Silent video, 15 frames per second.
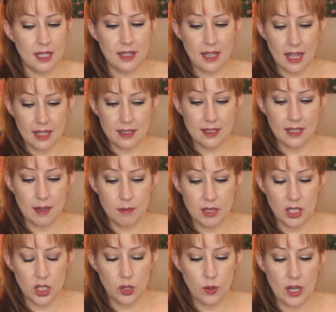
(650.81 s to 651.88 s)
in that same
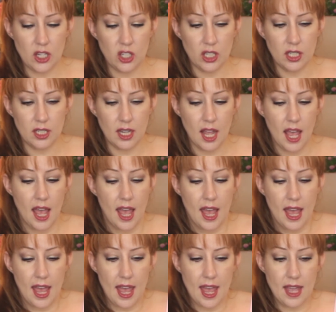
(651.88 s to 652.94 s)
situation.
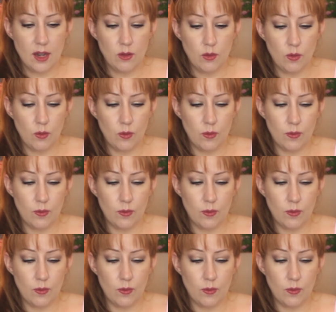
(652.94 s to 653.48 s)
And